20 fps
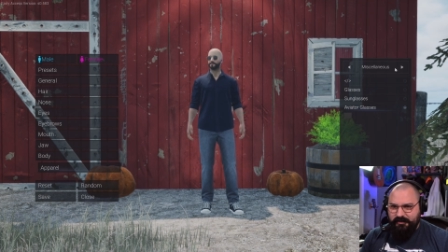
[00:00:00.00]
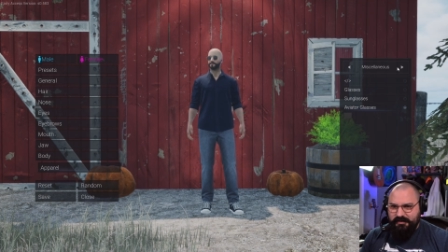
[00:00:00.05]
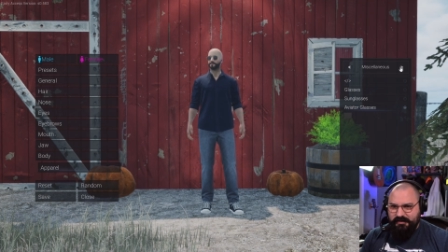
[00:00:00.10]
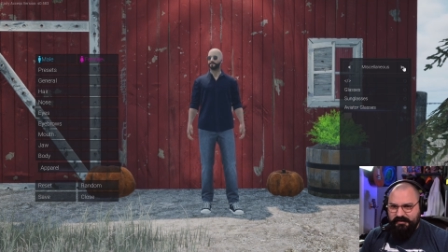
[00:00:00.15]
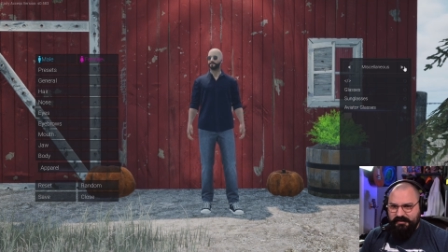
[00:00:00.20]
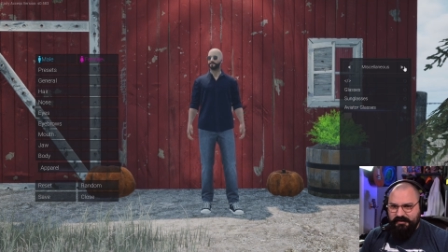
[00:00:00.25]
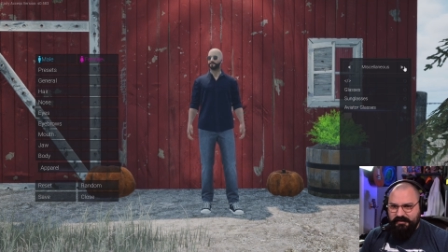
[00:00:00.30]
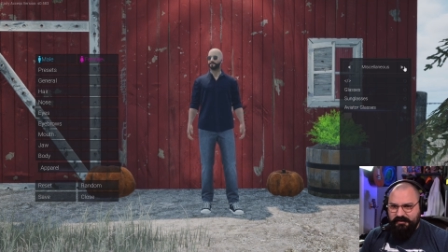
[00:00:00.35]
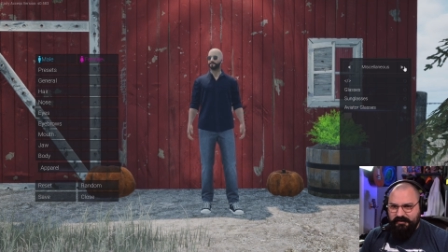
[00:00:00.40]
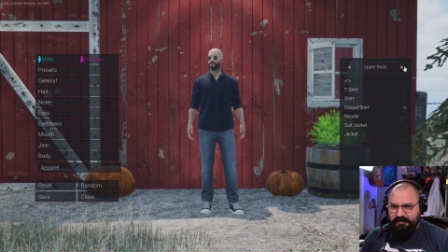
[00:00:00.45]

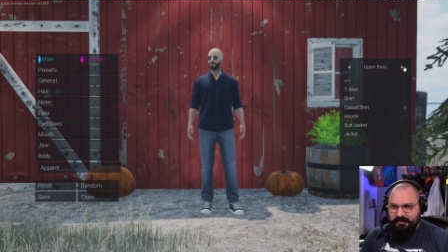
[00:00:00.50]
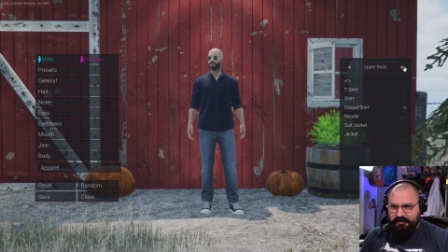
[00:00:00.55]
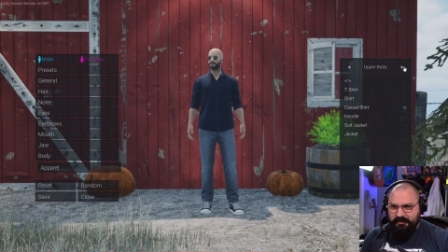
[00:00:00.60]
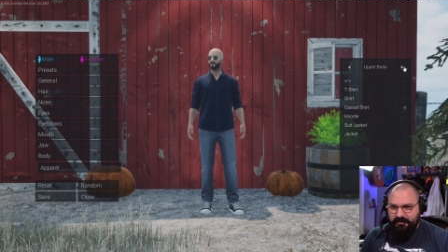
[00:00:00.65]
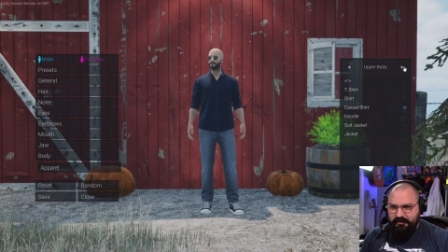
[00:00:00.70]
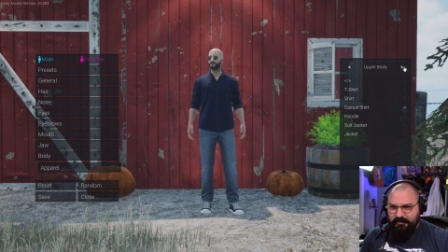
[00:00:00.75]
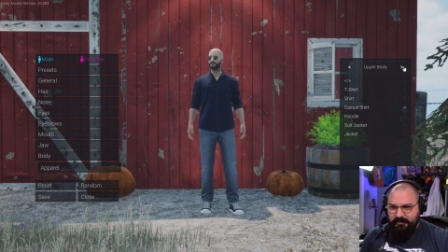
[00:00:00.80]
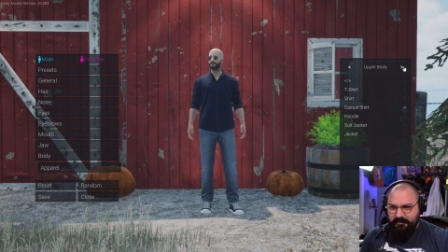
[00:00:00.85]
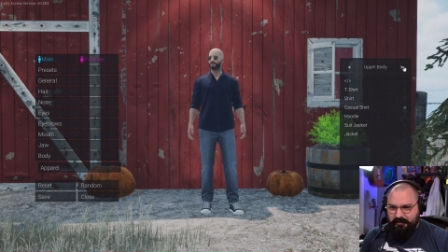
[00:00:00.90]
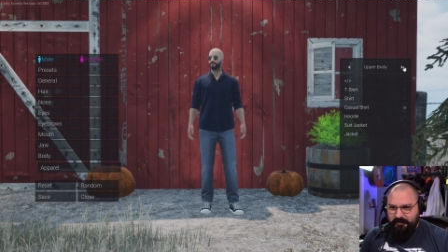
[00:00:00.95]
is
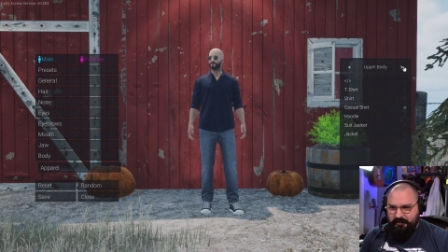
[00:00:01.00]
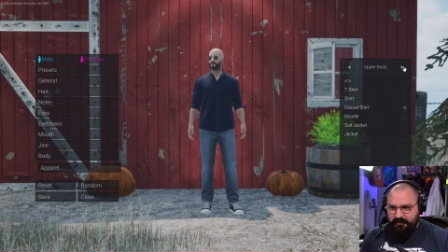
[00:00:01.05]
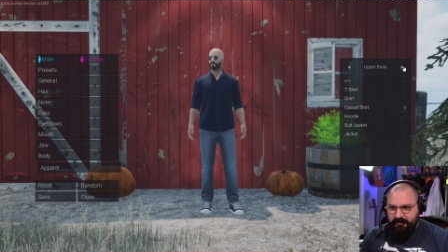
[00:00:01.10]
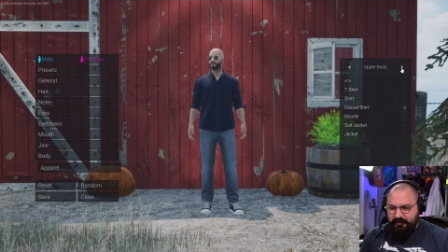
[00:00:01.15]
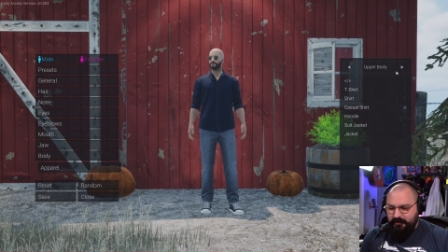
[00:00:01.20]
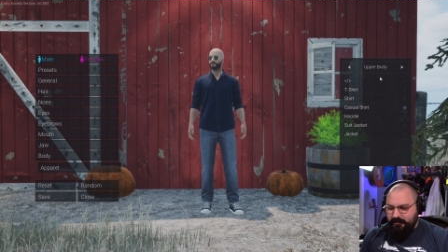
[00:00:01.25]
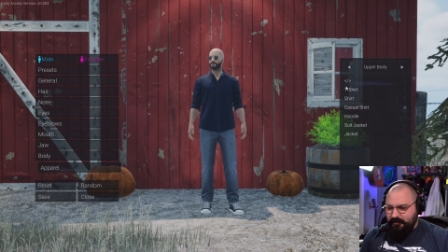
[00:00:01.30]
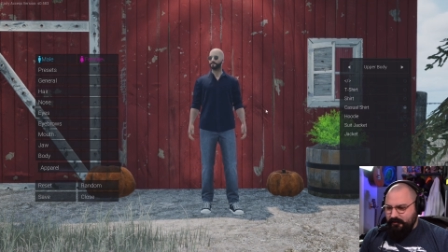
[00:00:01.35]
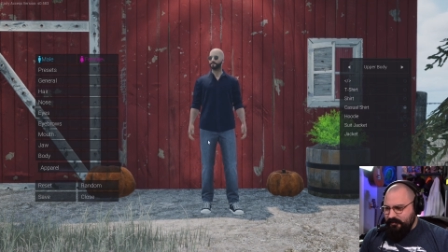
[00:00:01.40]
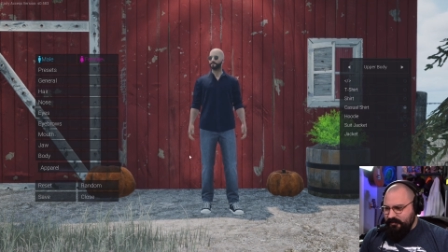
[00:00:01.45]

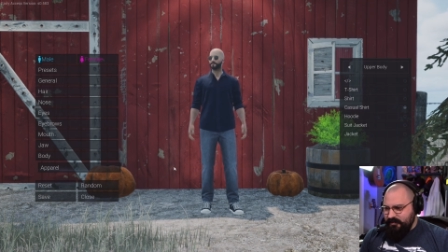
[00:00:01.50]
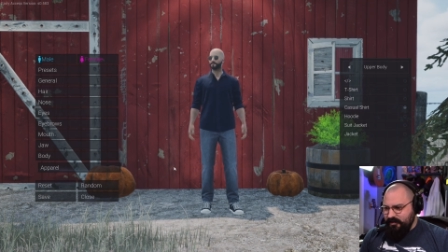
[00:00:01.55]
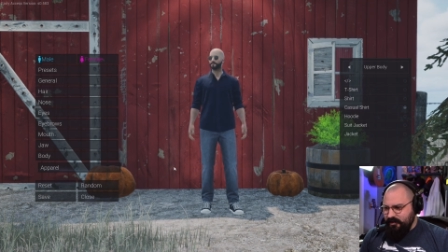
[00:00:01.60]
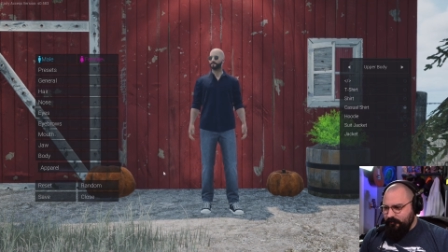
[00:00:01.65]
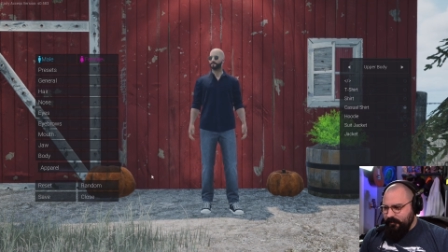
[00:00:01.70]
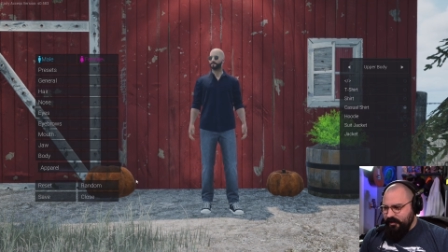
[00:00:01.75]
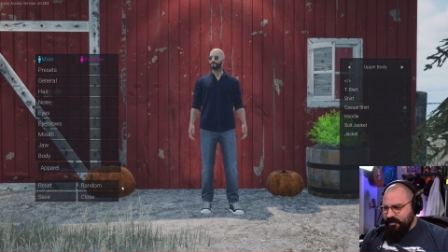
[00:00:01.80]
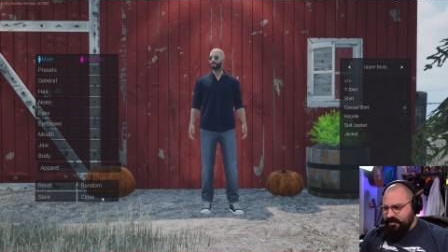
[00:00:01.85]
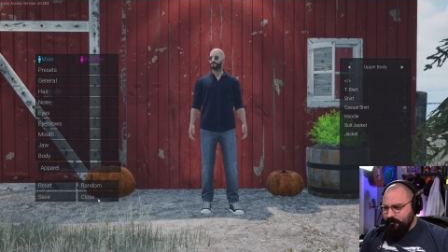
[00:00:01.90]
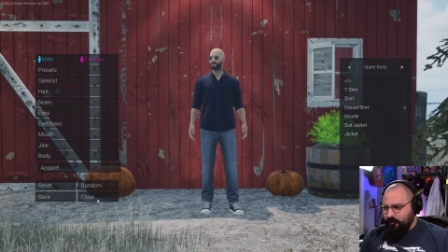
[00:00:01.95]
so
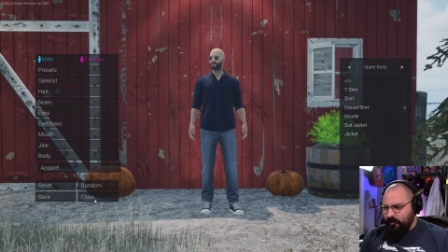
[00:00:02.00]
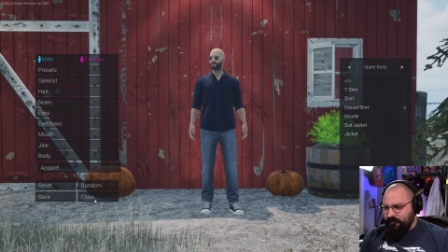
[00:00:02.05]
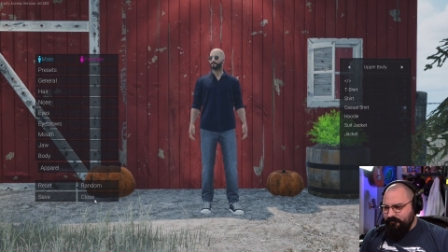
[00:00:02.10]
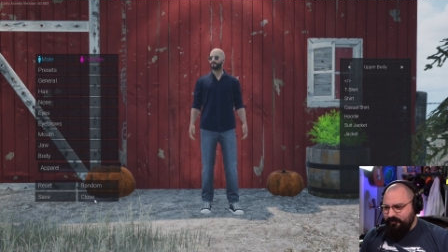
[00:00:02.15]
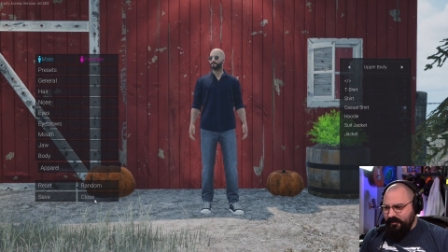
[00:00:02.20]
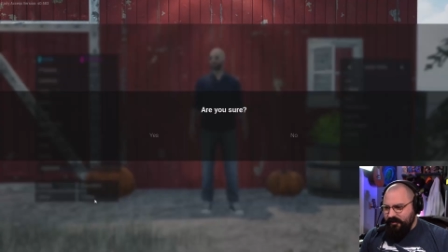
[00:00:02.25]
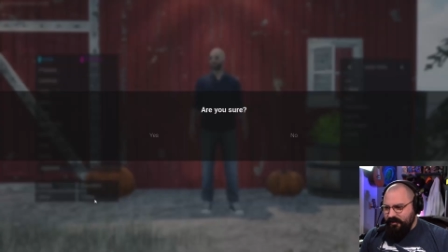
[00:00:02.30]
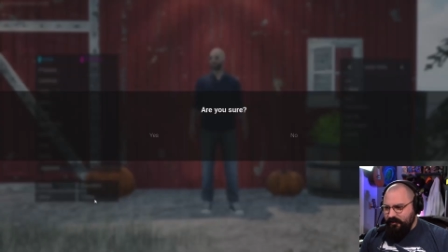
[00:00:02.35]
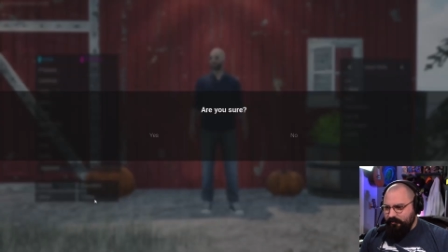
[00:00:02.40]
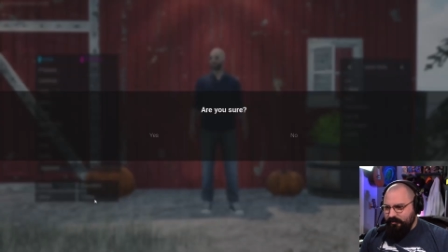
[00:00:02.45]
much more fun than